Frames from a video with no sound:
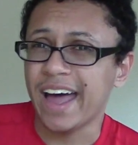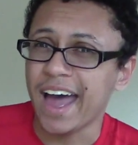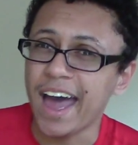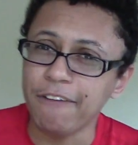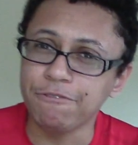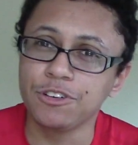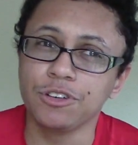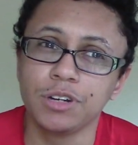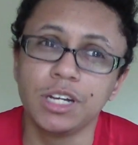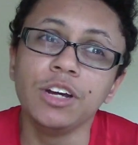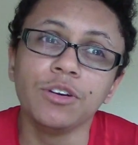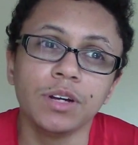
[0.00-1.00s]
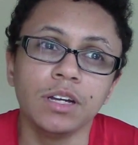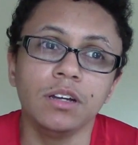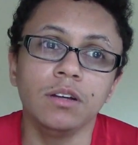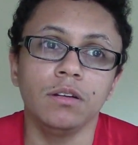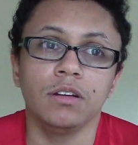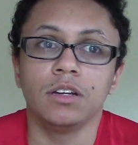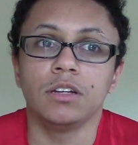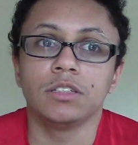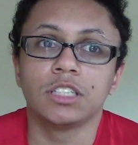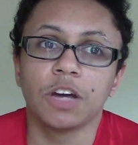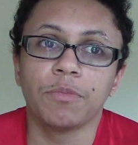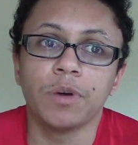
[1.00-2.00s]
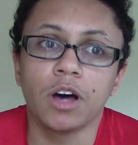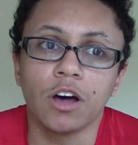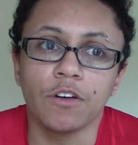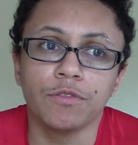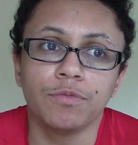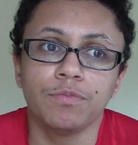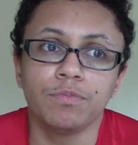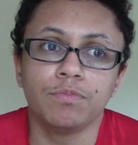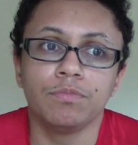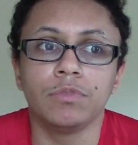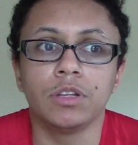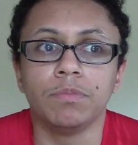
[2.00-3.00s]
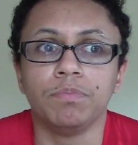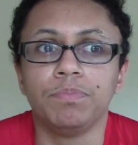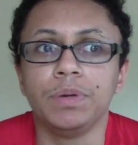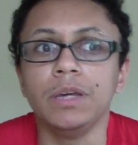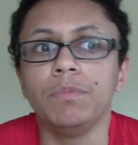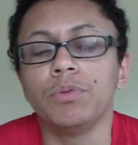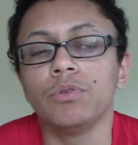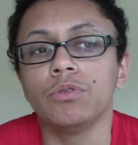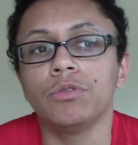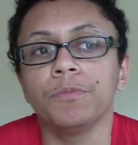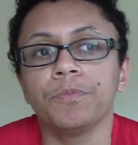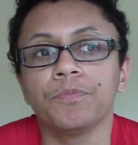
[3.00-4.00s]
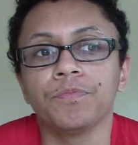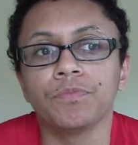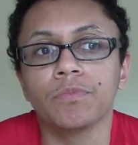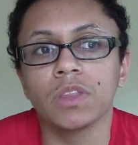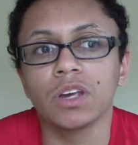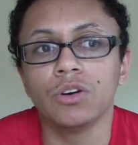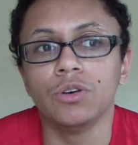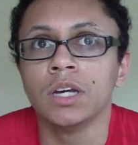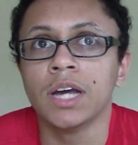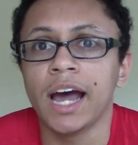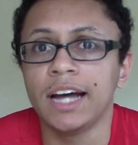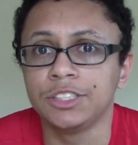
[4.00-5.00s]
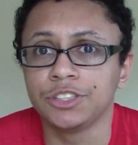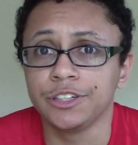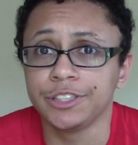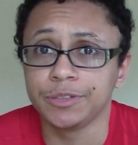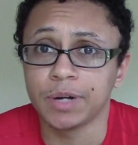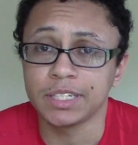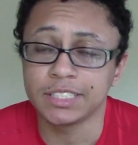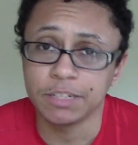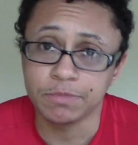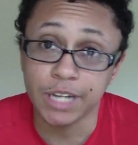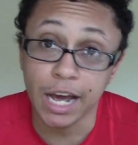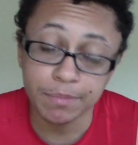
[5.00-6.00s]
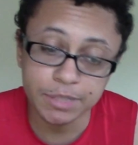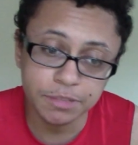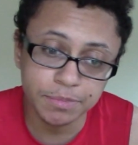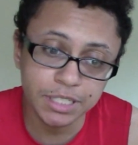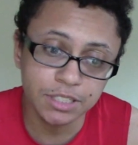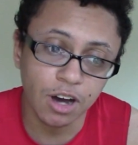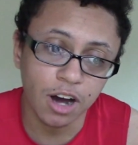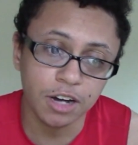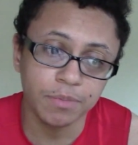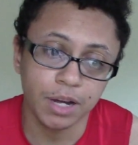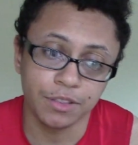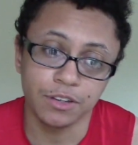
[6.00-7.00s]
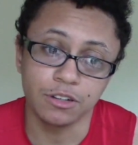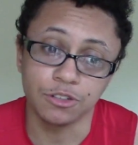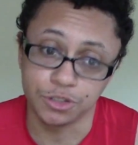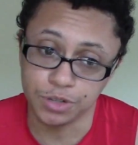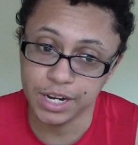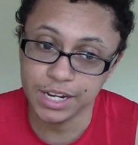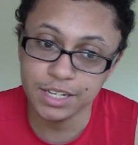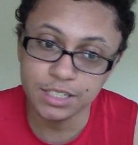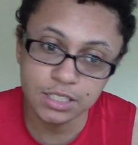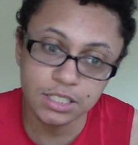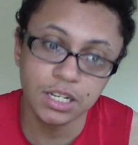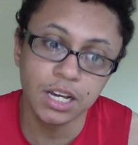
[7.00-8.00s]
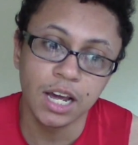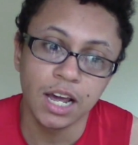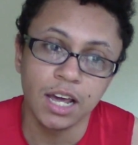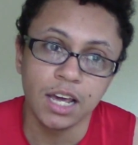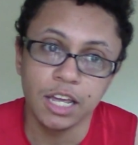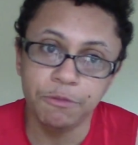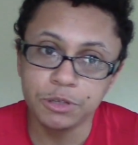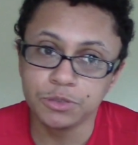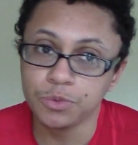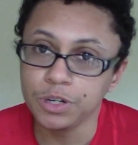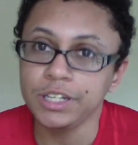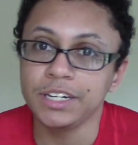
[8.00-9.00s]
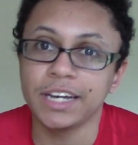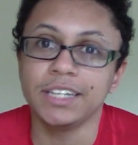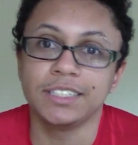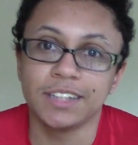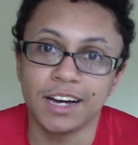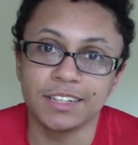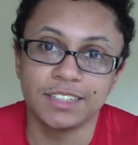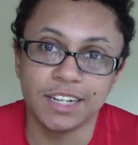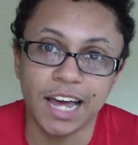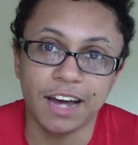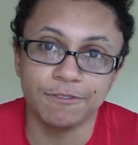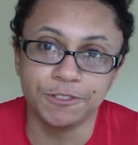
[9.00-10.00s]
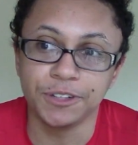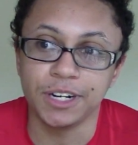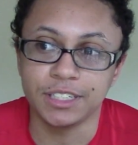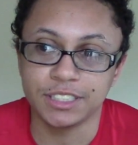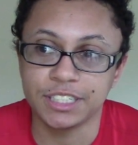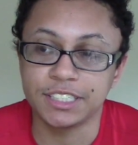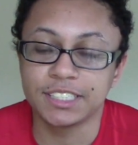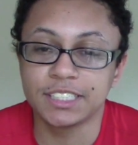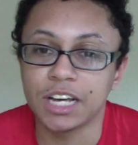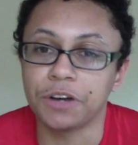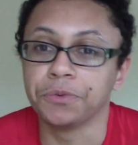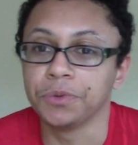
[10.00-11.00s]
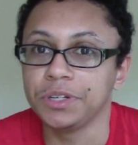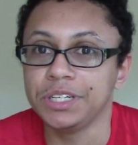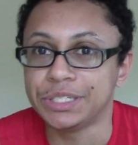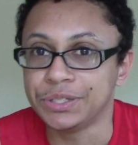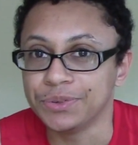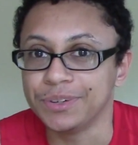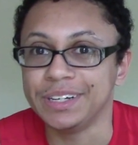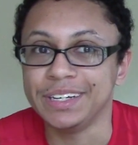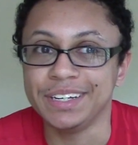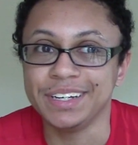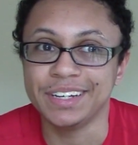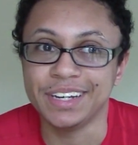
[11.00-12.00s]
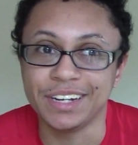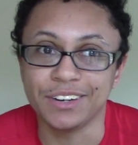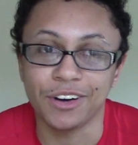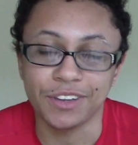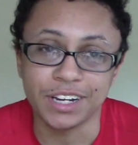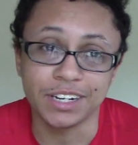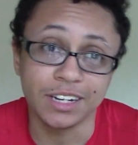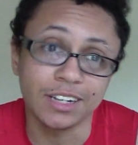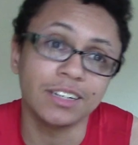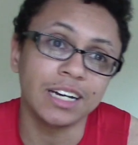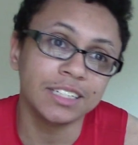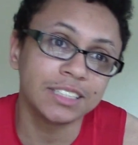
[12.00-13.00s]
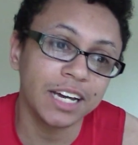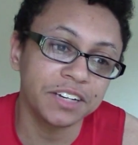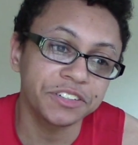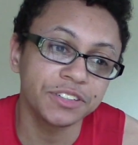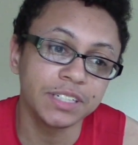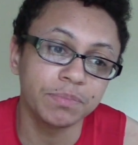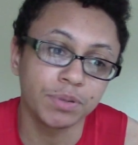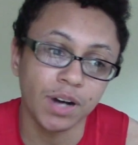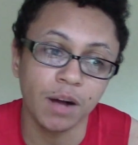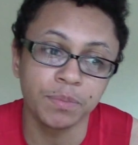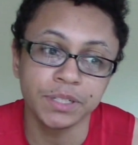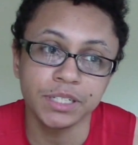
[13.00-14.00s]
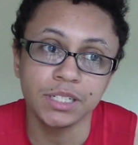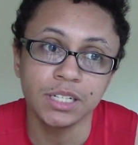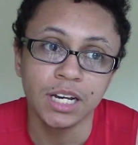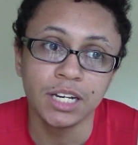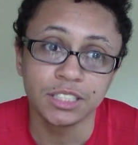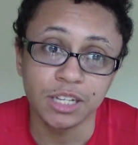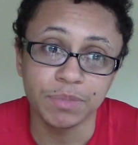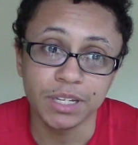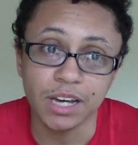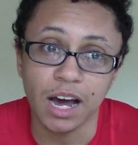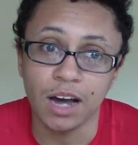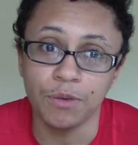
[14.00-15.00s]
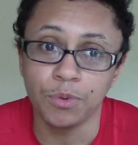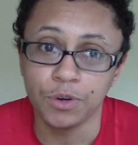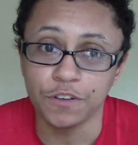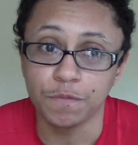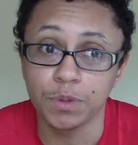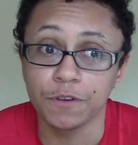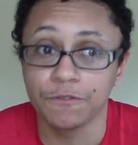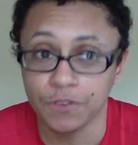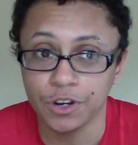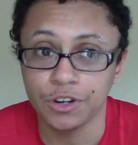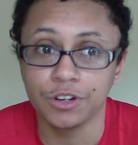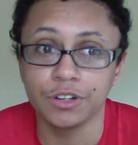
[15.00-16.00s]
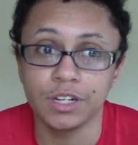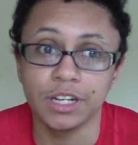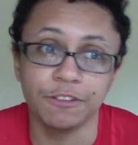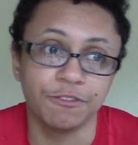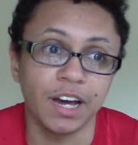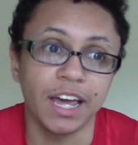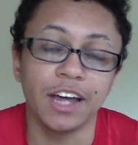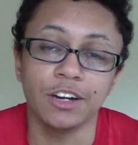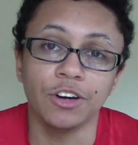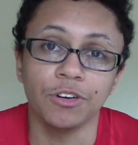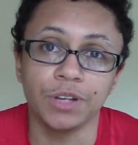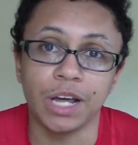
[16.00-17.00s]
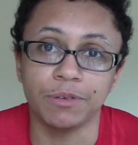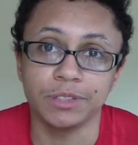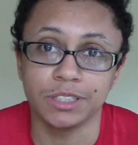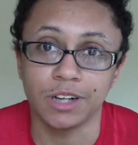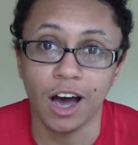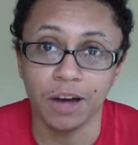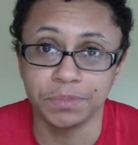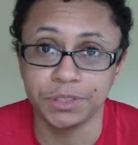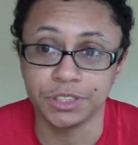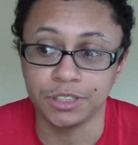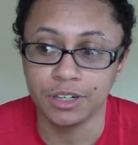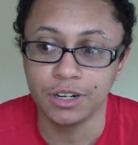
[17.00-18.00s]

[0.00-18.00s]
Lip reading: After hearing some of the people who had surgery around the same time as me talk about their drains, it was really nice not to have drains. They just sound really annoying and all that. And it's actually probably something I would have preferred if I had known that was an option,